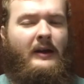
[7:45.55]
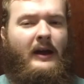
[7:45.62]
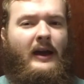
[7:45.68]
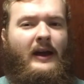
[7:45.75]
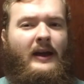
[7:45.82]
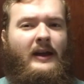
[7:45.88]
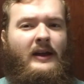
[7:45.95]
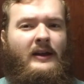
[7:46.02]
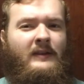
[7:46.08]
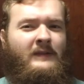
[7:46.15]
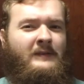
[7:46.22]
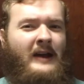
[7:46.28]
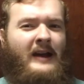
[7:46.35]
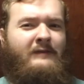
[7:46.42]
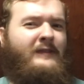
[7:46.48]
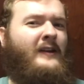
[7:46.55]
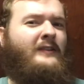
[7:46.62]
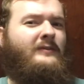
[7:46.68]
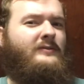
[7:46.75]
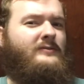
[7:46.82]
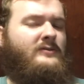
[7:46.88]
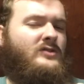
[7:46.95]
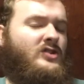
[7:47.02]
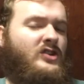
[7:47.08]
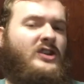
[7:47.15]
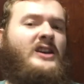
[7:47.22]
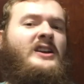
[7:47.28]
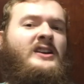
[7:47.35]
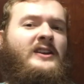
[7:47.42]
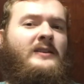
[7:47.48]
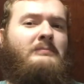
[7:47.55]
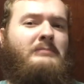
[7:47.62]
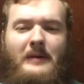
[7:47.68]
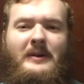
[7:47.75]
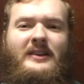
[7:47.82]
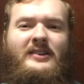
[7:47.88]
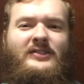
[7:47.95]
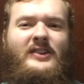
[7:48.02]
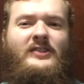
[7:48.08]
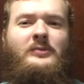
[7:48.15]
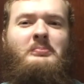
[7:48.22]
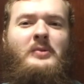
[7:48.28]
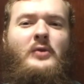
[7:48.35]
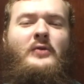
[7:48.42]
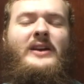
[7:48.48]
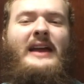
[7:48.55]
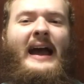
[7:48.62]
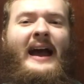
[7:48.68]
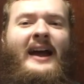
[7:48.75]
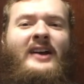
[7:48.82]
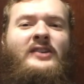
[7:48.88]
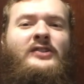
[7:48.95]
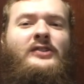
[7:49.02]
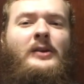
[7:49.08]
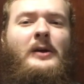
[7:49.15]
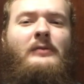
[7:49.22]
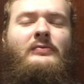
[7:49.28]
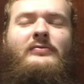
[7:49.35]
and I felt cheated because this movie has